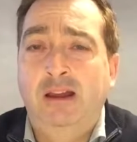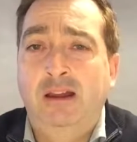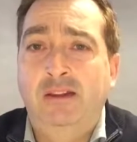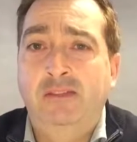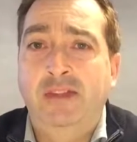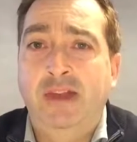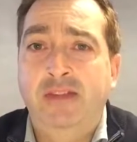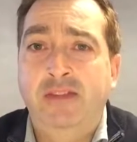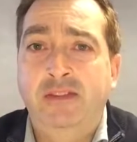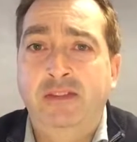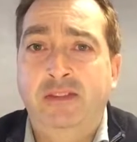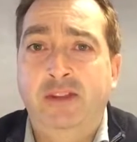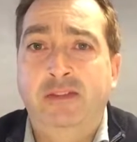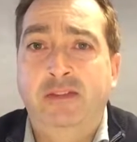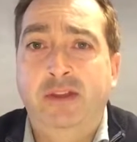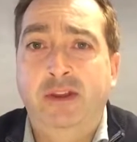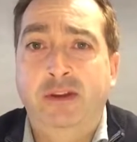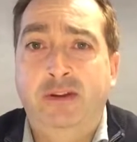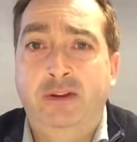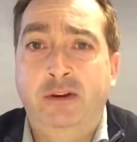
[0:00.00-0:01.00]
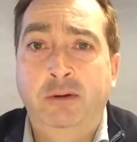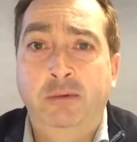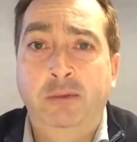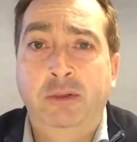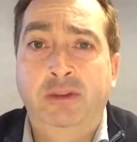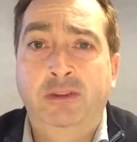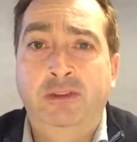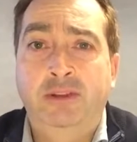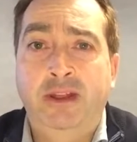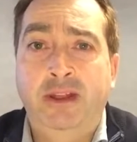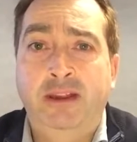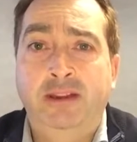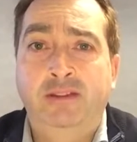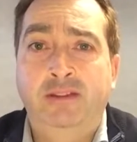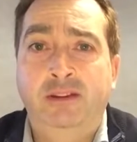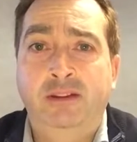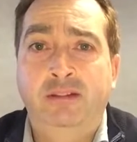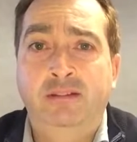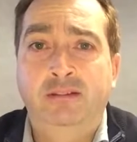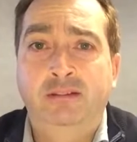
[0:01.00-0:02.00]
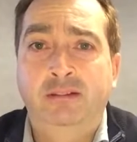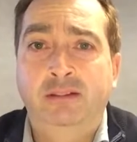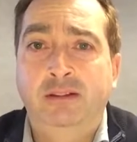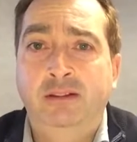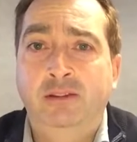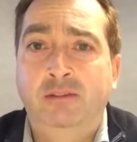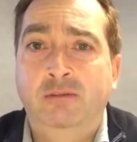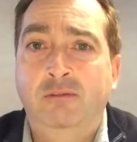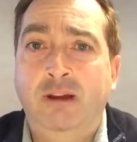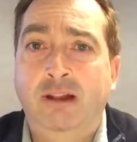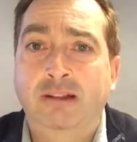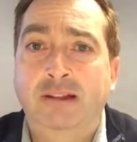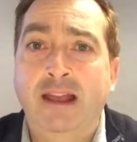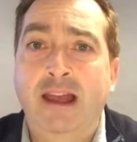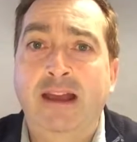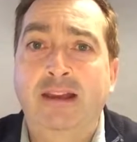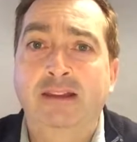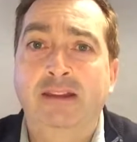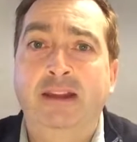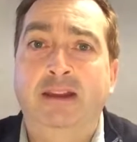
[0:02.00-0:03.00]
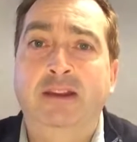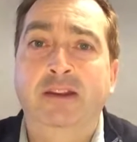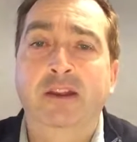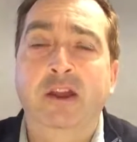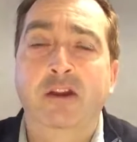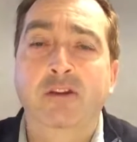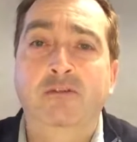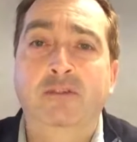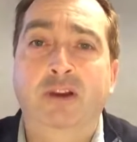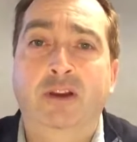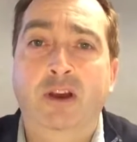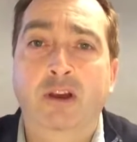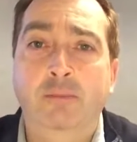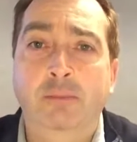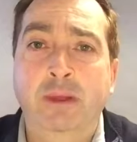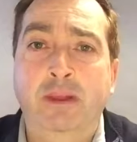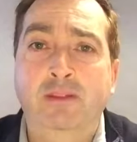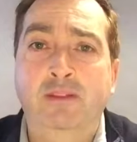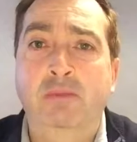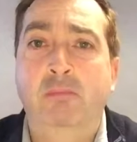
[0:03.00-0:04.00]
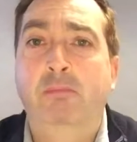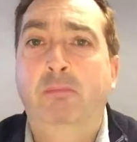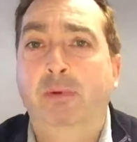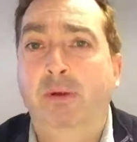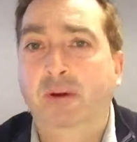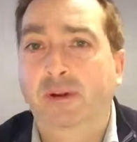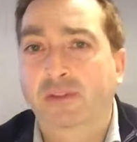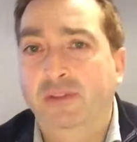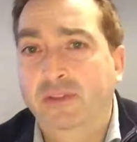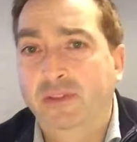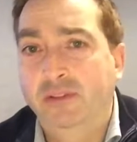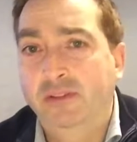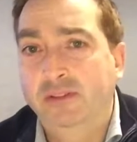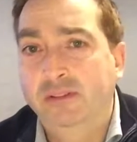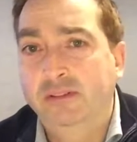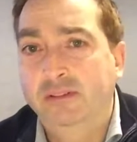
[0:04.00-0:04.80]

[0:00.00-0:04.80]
And then there's a third group that says, well, yeah, you can overcome it, but...